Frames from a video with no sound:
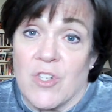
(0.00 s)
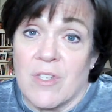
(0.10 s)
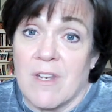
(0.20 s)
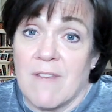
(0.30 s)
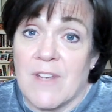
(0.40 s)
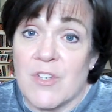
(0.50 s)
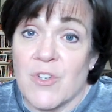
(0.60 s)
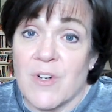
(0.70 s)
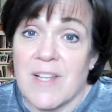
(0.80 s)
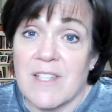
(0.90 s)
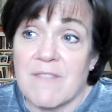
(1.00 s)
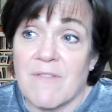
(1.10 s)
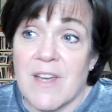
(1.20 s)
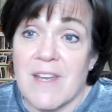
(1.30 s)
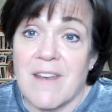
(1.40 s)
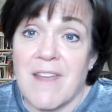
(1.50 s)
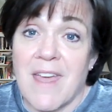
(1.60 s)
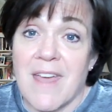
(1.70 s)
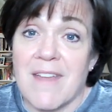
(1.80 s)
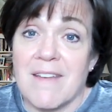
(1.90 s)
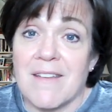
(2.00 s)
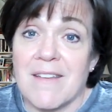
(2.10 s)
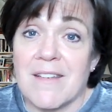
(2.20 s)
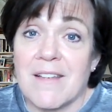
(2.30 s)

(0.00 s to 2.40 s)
an adventure and it's fun, and